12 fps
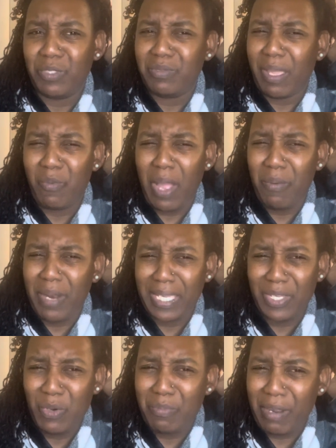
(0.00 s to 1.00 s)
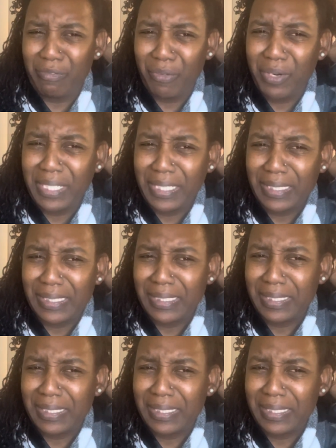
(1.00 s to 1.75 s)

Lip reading: She's like, why would I kill my friends?